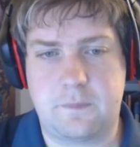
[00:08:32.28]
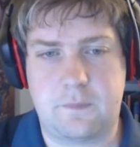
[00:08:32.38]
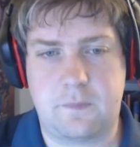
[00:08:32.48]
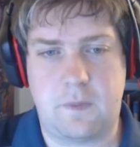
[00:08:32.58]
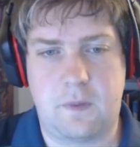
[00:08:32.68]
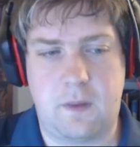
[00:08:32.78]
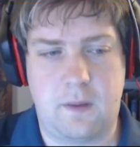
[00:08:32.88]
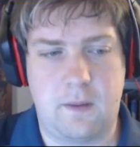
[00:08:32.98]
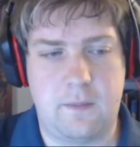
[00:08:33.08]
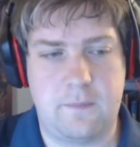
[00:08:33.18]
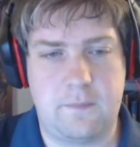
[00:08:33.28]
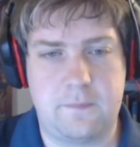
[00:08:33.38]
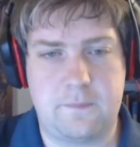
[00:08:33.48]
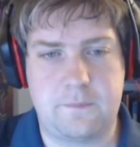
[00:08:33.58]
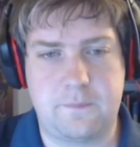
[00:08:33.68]

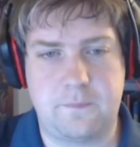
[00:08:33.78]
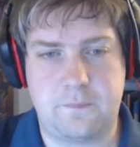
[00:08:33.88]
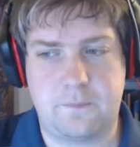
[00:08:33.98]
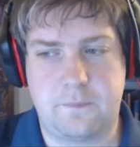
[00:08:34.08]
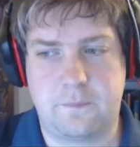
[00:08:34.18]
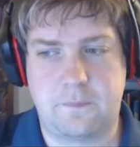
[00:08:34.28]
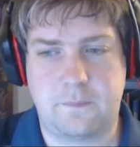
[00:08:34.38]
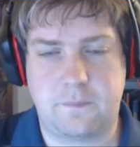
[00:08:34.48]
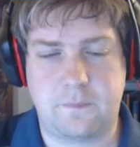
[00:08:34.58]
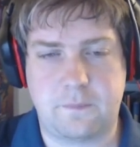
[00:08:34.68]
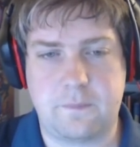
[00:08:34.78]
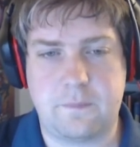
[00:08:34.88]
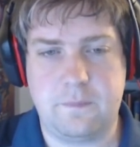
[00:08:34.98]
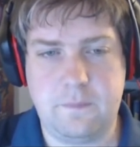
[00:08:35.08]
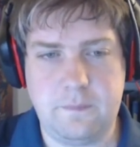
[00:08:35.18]

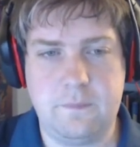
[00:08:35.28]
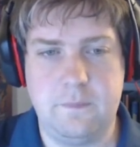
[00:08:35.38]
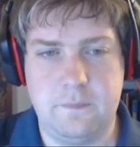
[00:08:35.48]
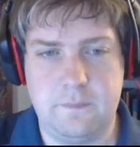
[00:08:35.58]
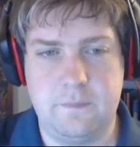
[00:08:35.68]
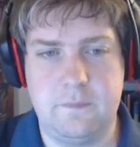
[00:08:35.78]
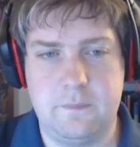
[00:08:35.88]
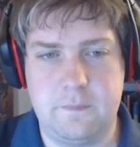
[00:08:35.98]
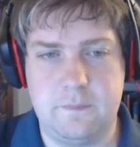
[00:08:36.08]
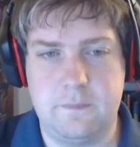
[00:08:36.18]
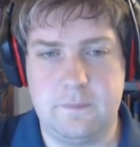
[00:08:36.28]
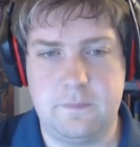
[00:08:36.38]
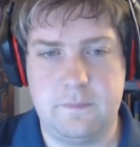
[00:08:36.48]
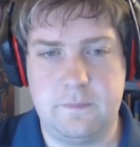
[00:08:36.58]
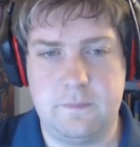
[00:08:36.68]

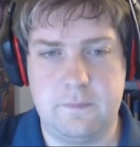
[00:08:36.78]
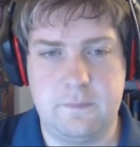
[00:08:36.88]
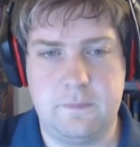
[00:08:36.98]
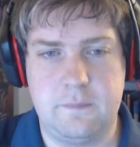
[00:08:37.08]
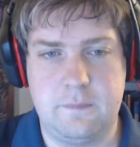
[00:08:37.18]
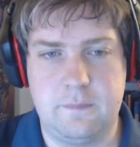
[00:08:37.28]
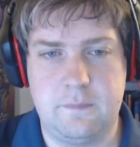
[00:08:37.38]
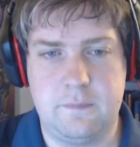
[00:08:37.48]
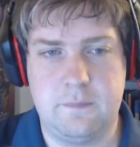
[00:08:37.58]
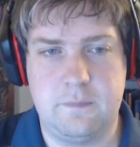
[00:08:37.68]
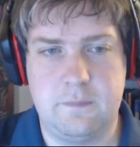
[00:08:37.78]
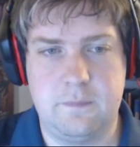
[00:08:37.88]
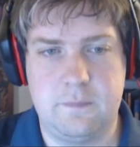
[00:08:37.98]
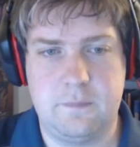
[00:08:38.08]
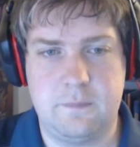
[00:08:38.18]

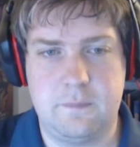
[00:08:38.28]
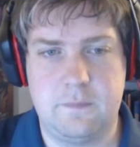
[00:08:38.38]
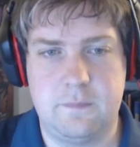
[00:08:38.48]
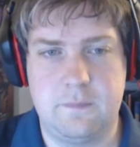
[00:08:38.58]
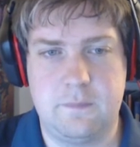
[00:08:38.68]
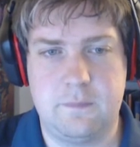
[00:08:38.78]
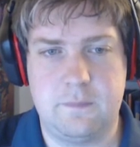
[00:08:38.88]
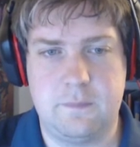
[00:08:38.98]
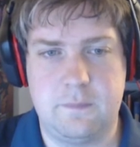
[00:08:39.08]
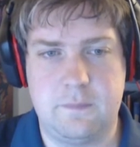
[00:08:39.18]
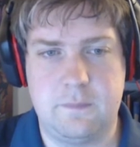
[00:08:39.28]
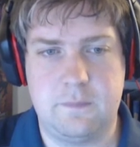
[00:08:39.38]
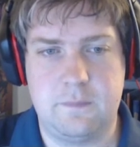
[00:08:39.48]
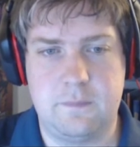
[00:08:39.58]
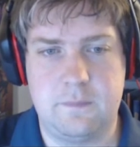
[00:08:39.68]

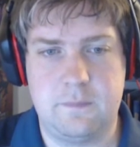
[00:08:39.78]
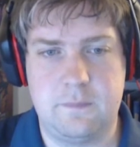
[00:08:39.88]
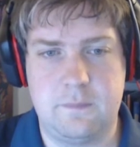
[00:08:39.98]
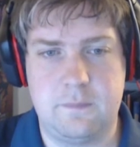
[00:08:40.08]
(not speaking)